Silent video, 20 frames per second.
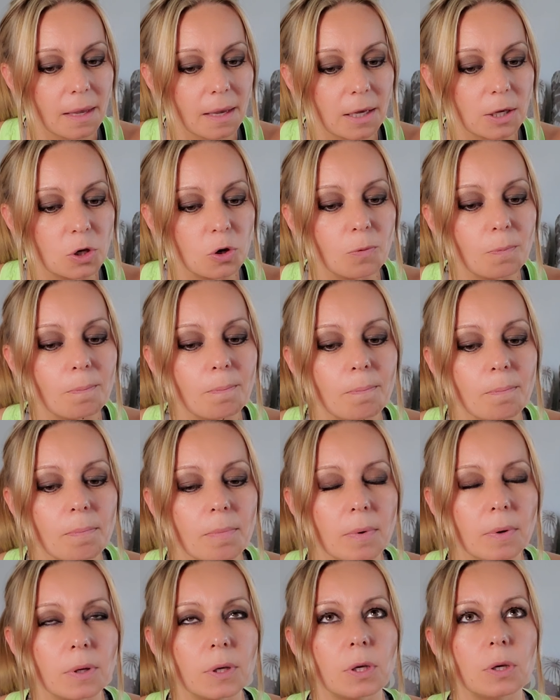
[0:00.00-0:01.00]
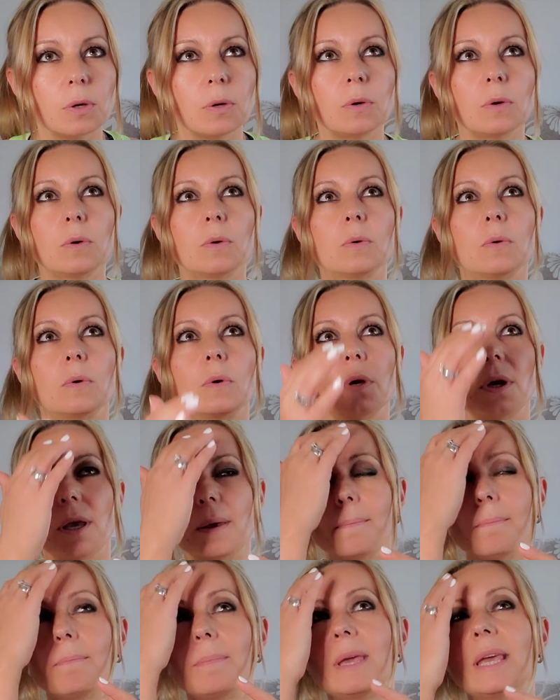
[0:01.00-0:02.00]
you you
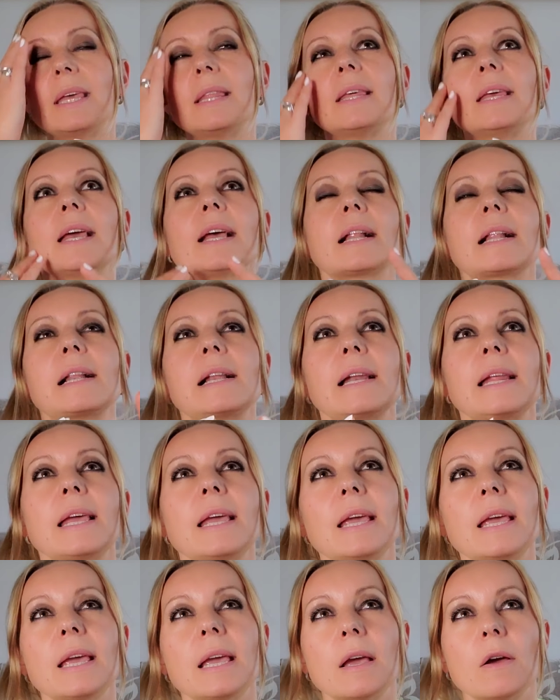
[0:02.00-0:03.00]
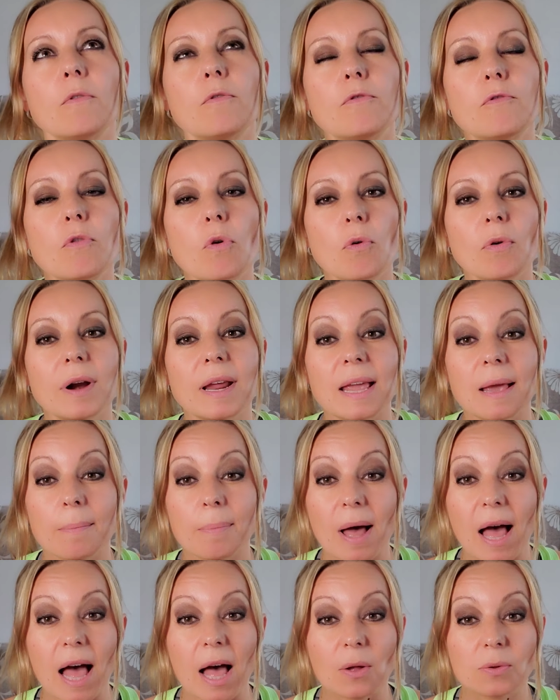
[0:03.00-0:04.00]
immediately worry
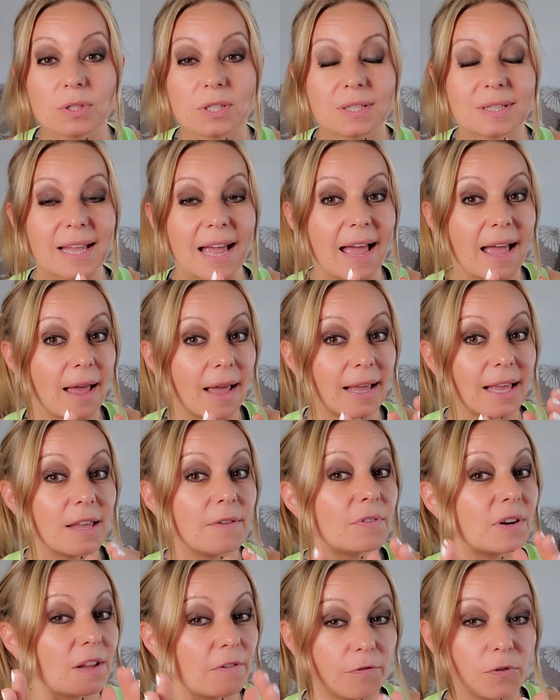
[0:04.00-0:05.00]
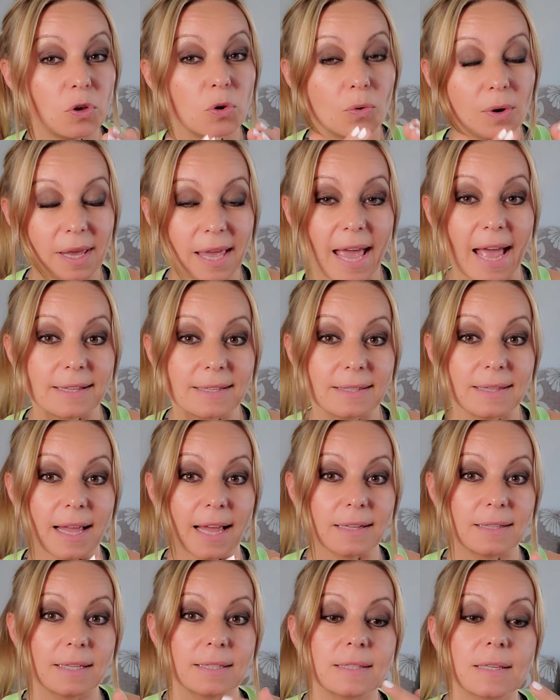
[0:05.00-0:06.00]
about that even if you get
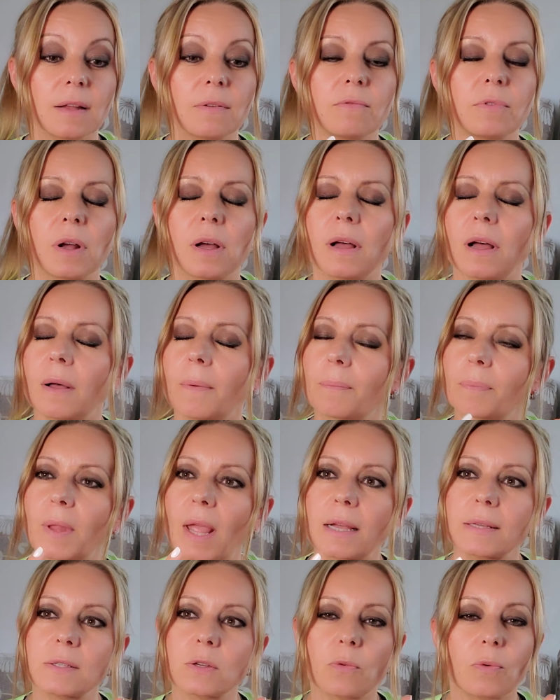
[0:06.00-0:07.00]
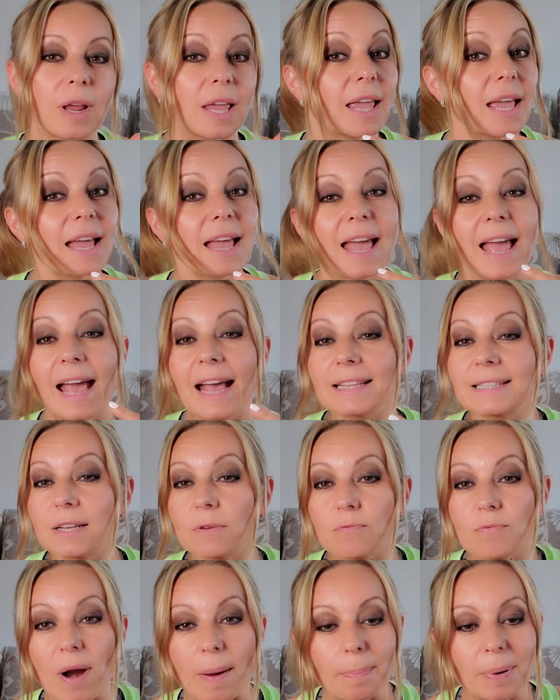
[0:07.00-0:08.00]
that it's a oh, sorry, it's
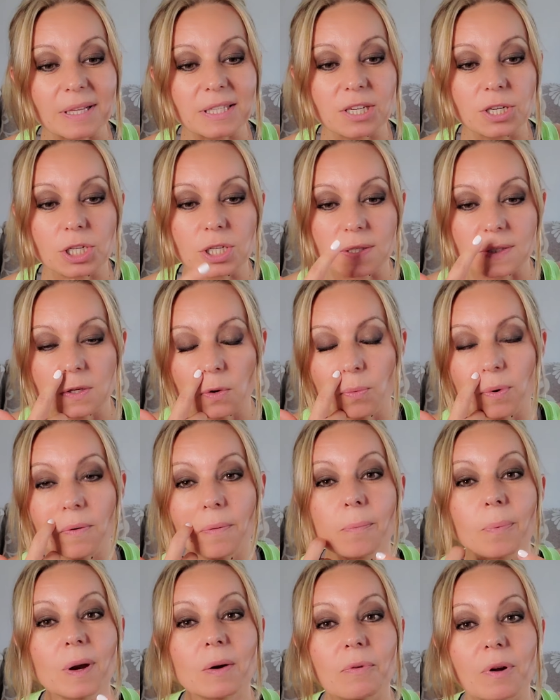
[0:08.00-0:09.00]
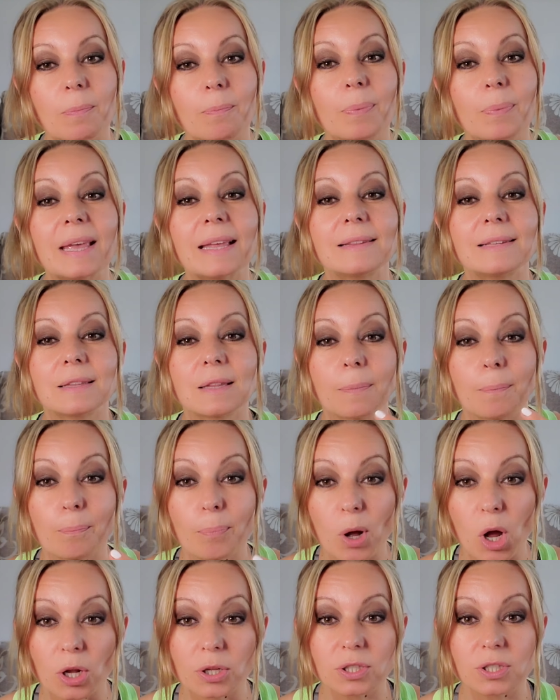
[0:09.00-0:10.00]
a repetition. So we re repeat the
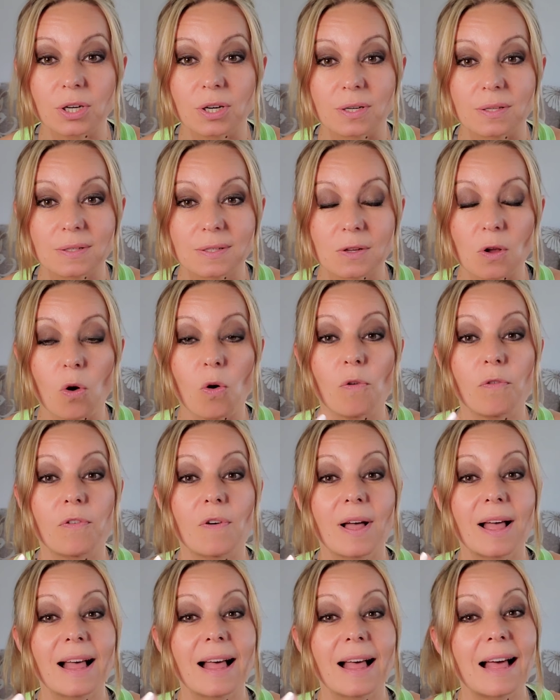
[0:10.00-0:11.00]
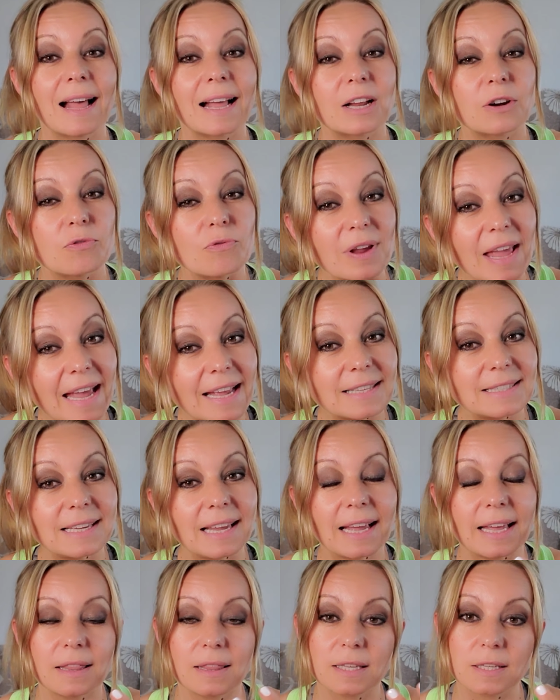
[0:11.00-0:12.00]
patterns of
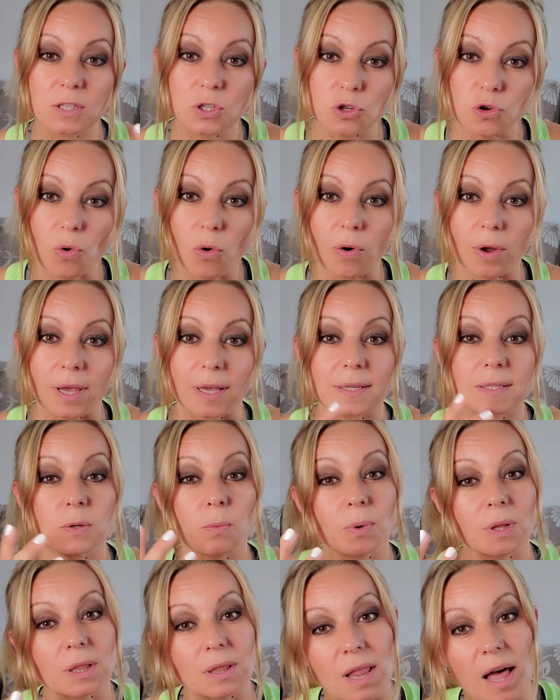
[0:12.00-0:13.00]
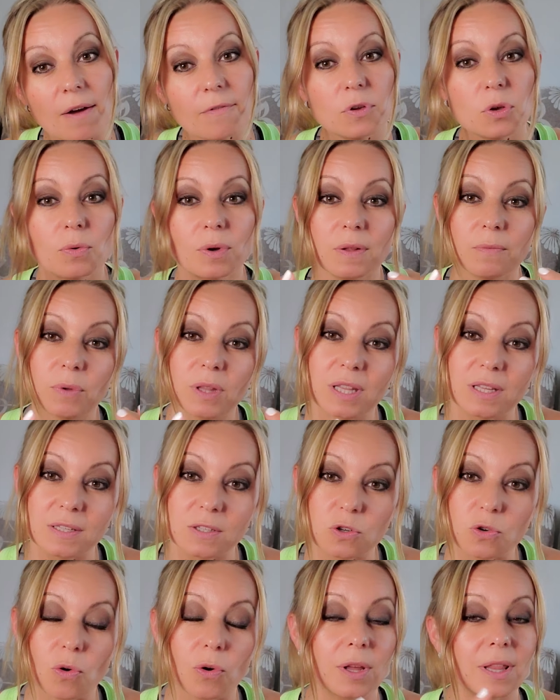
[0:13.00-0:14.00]
creating and destroying. So we love you and we
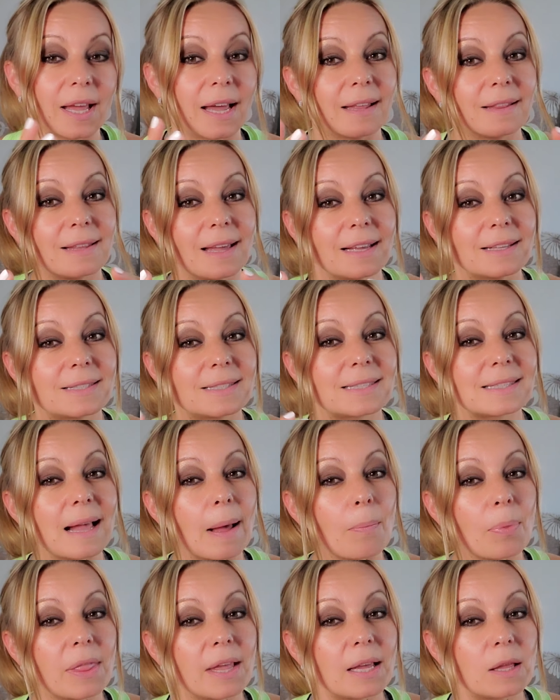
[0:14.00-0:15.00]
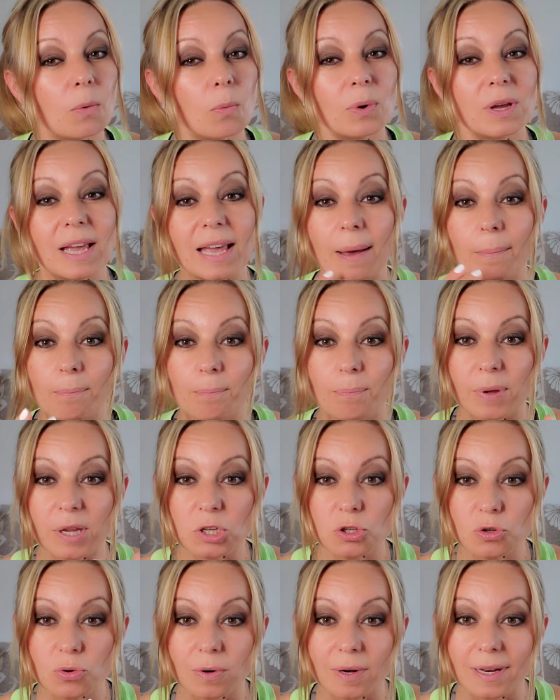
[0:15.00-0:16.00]
destroy that. It's something that we
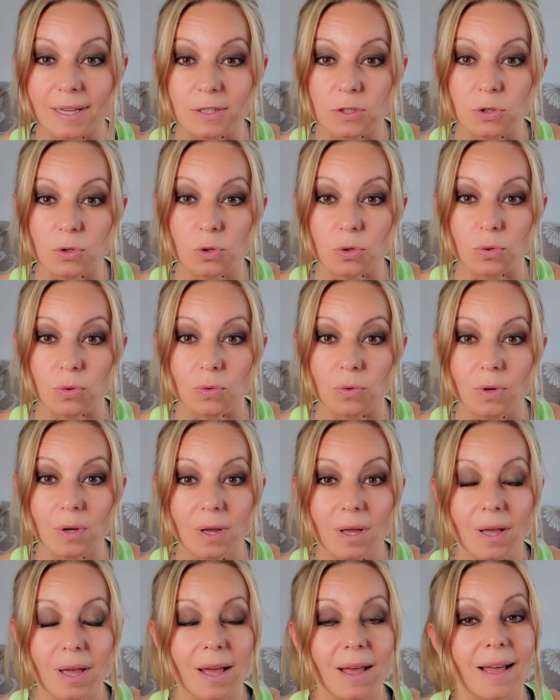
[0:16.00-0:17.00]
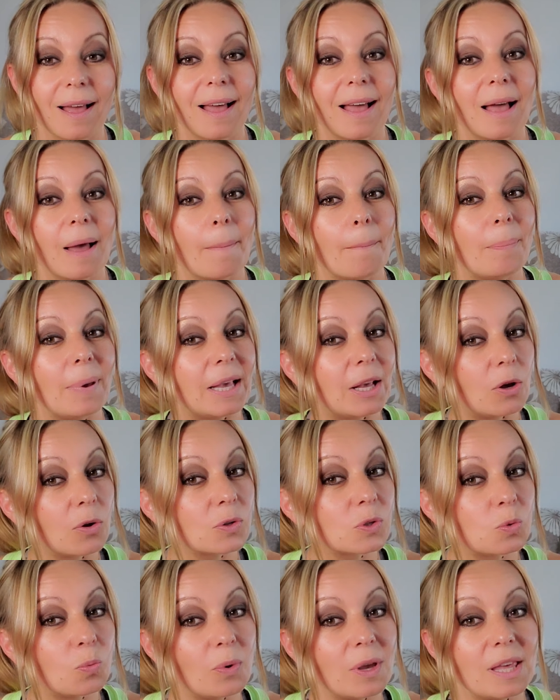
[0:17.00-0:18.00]
habitually do
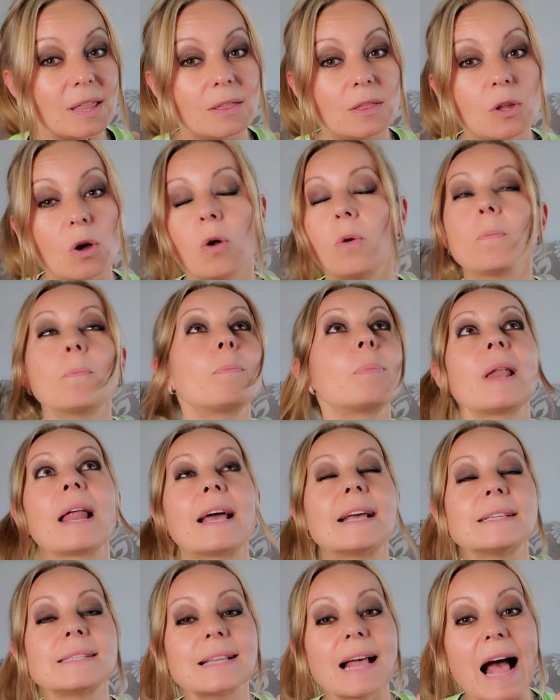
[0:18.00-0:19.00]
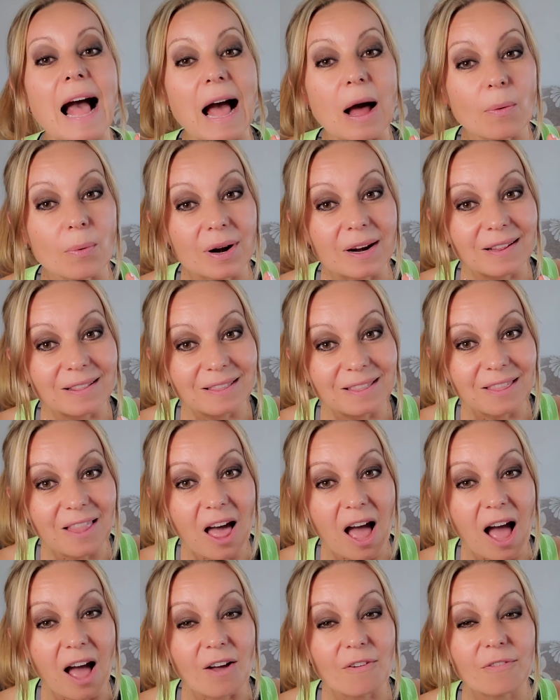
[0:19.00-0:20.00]
because we don't place our
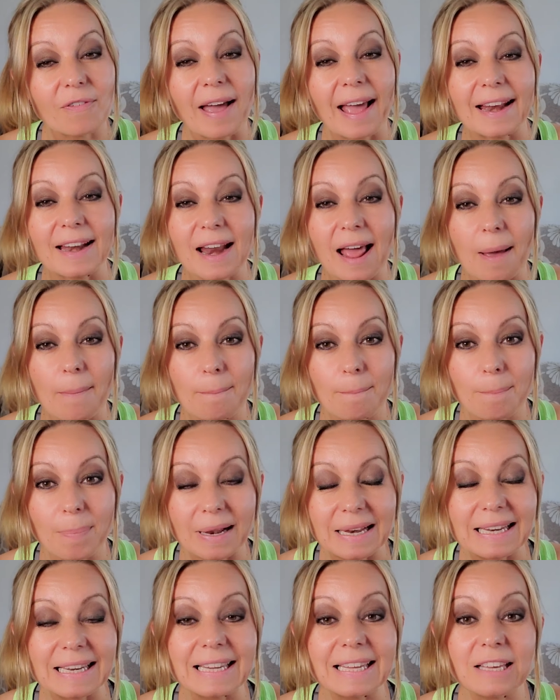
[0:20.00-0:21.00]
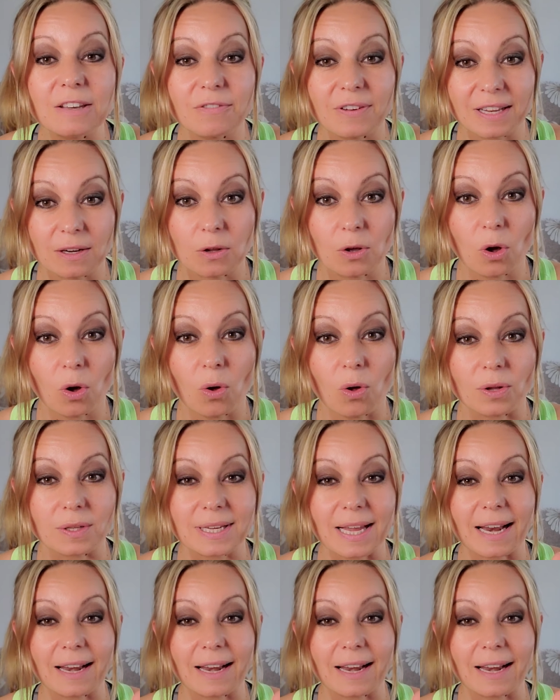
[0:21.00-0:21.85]
love and, and belief in God.